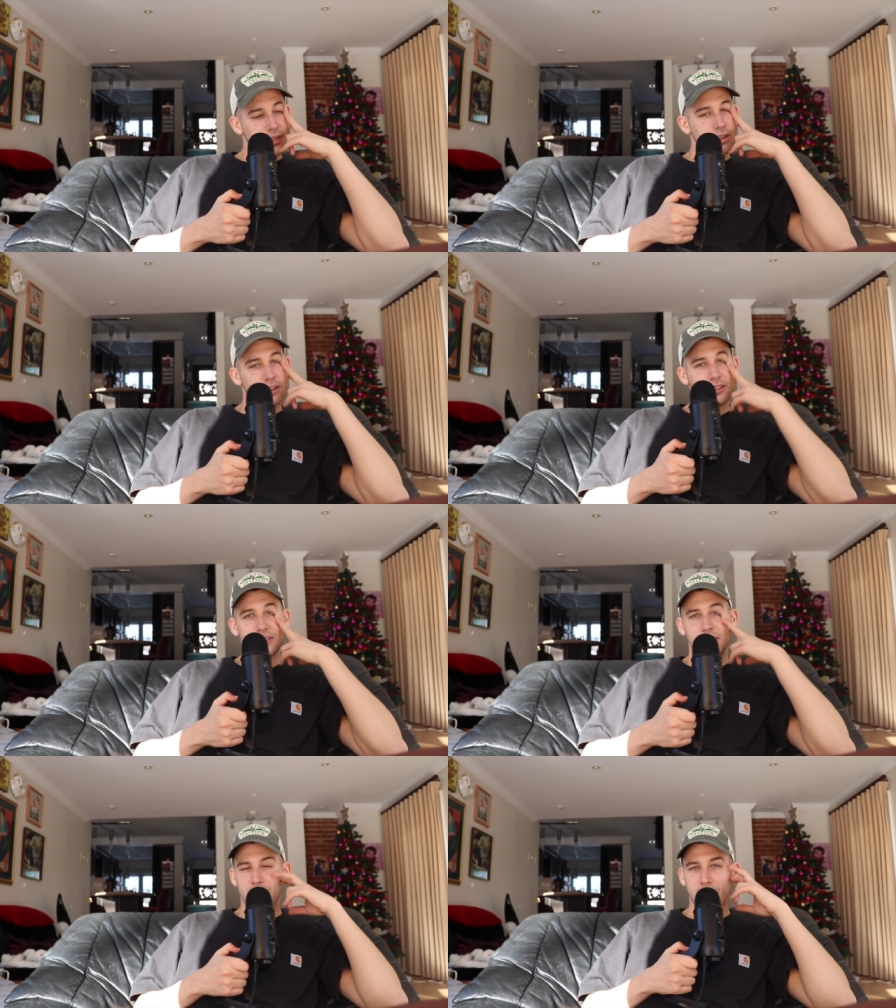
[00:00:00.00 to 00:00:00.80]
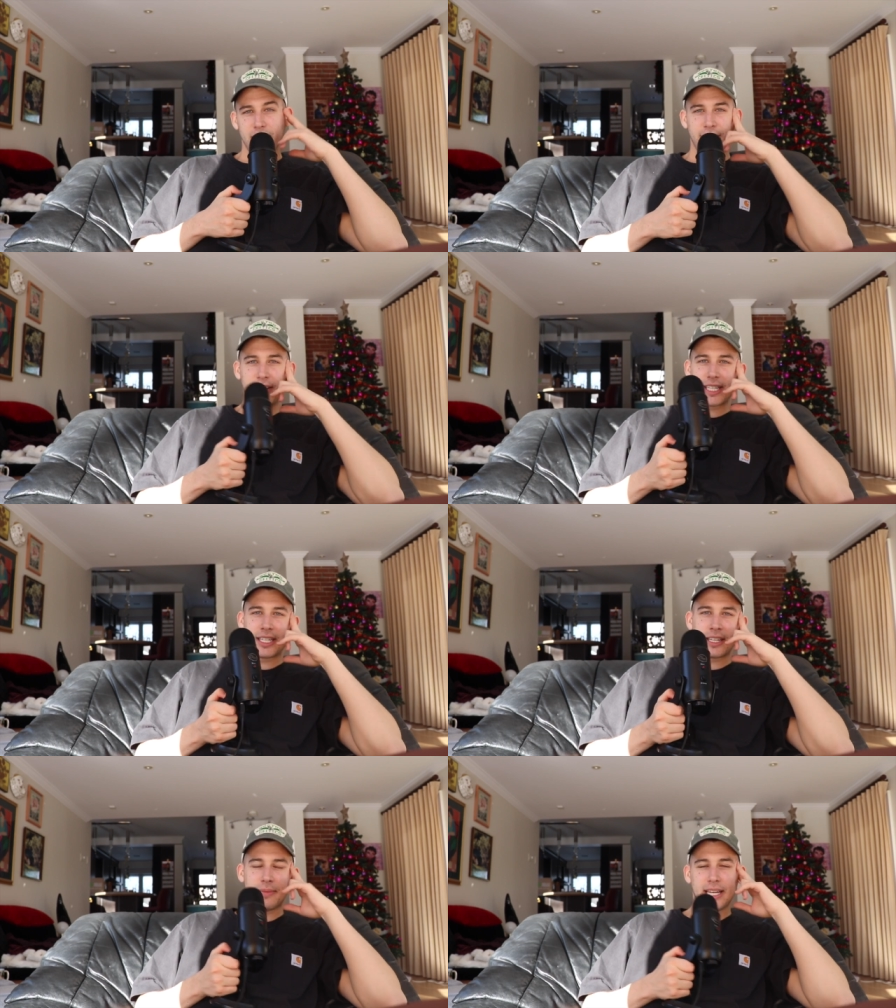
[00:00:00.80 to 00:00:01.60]
Oh, so you want to be a
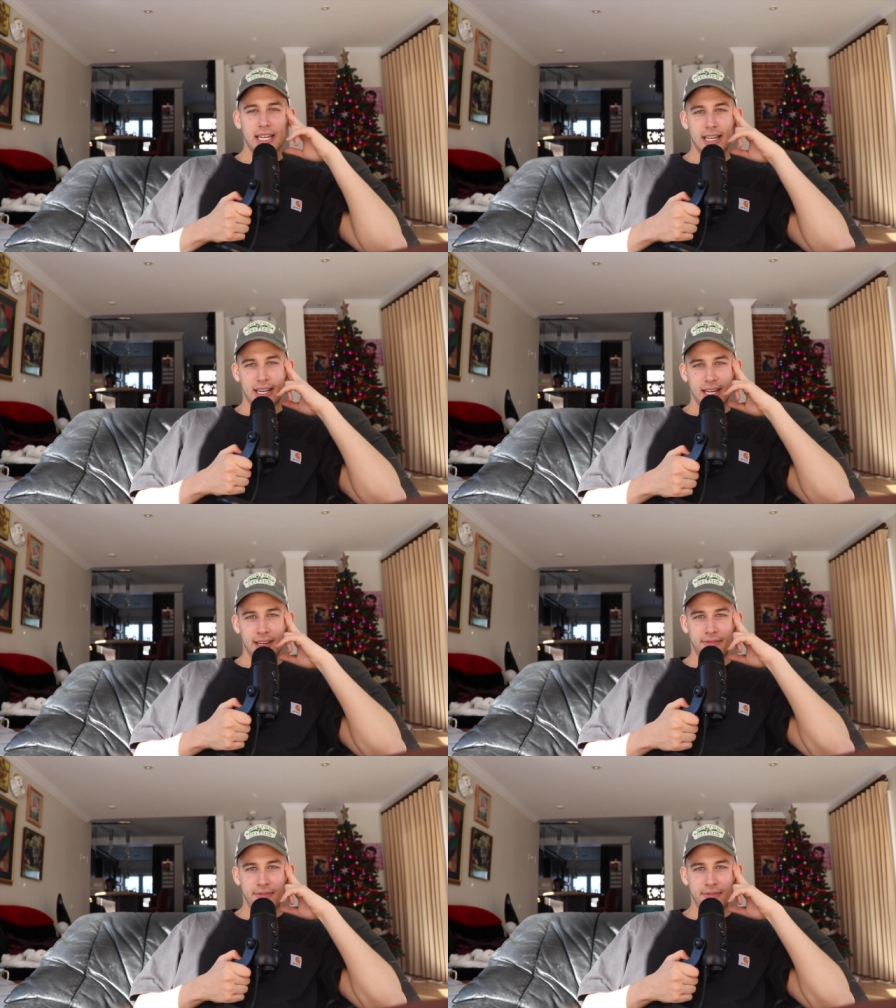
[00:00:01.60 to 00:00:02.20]
fucking comedian, eh?